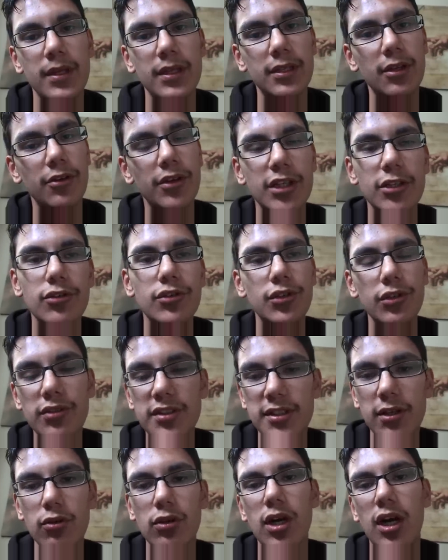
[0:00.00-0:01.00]
You know, you do
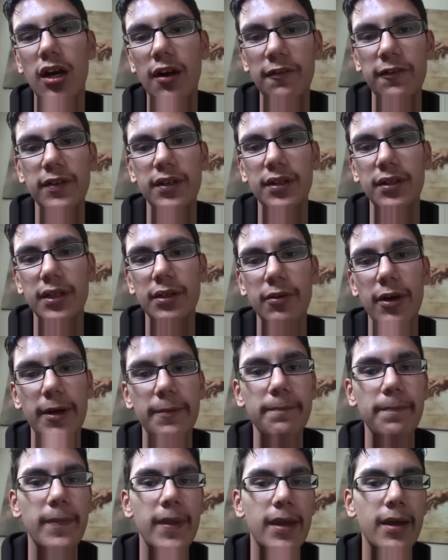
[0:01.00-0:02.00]
so confidently,
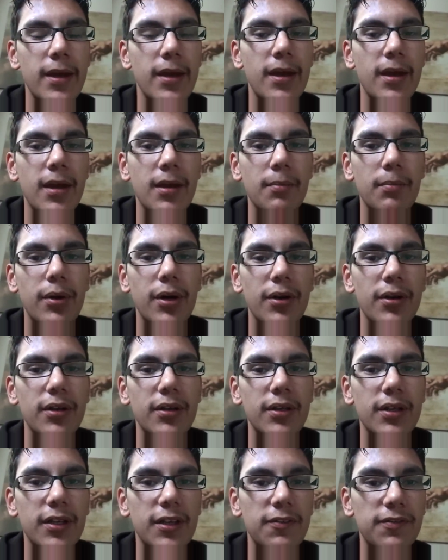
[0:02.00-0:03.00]
right? But
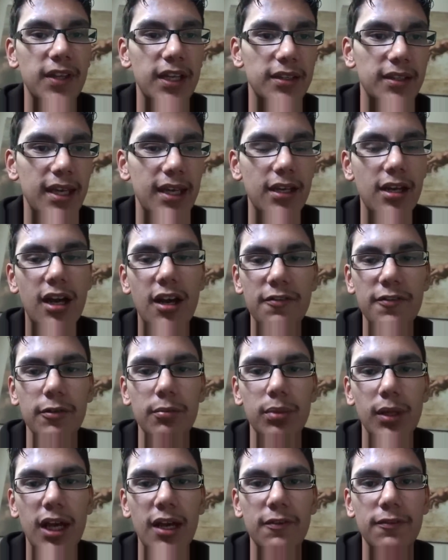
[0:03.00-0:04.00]
if they take off
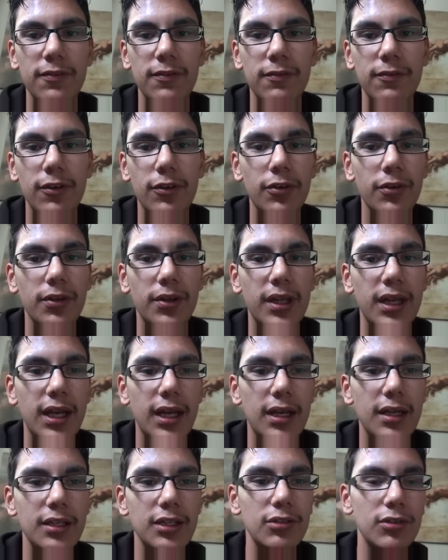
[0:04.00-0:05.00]
your blindfold
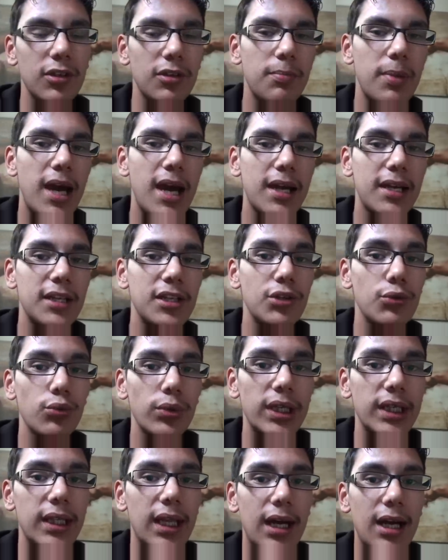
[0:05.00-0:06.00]
and you look back and you
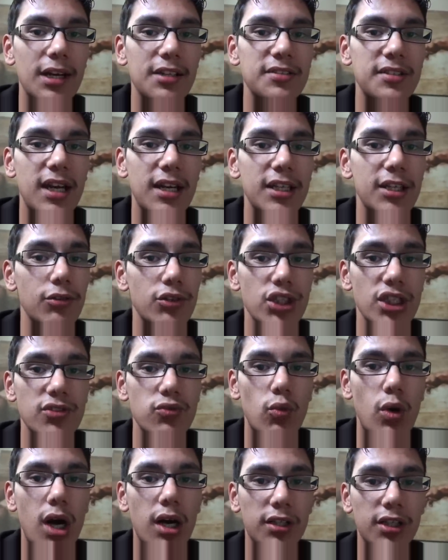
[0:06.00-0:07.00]
realize that you
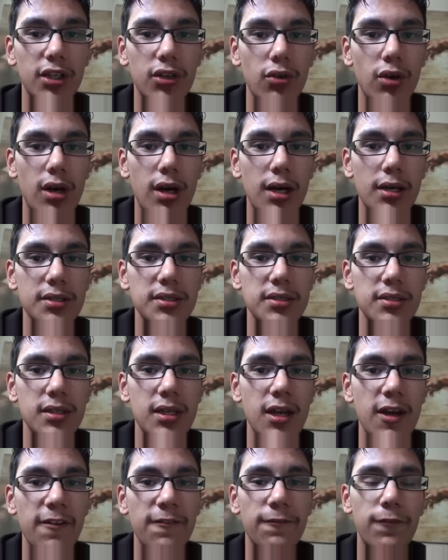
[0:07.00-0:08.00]
just walked
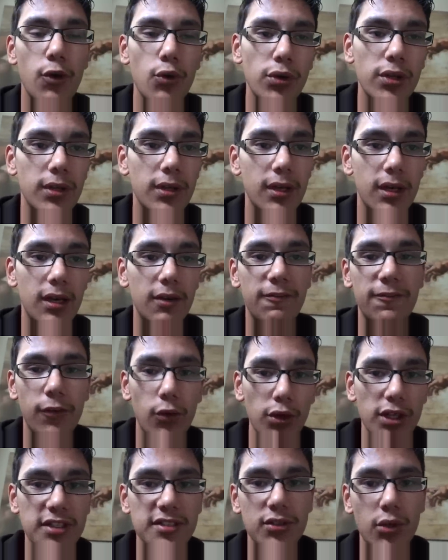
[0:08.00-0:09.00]
across
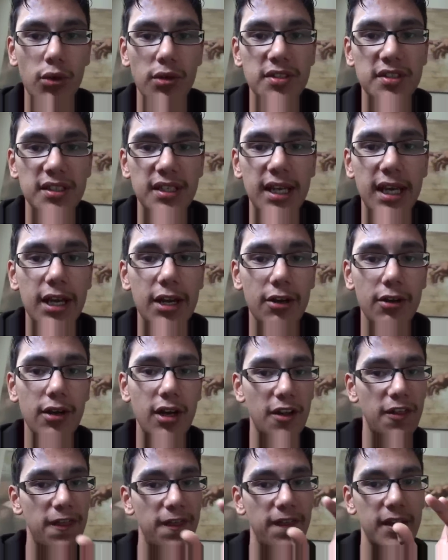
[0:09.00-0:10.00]
40 stories in the air,
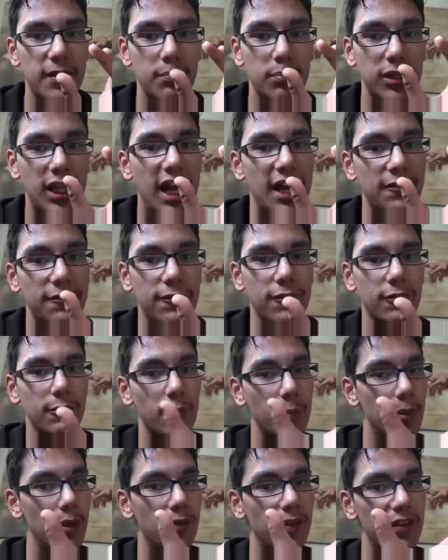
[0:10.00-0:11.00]
a thin
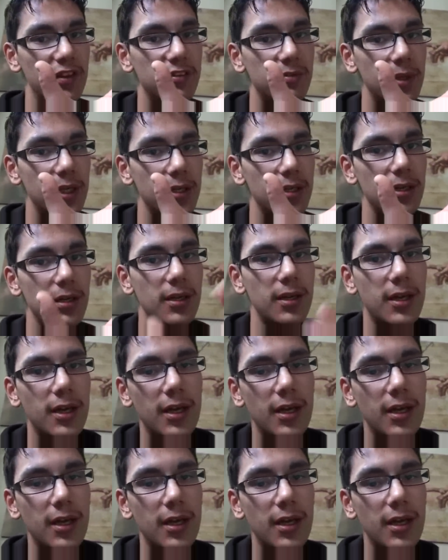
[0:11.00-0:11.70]
platform about this big,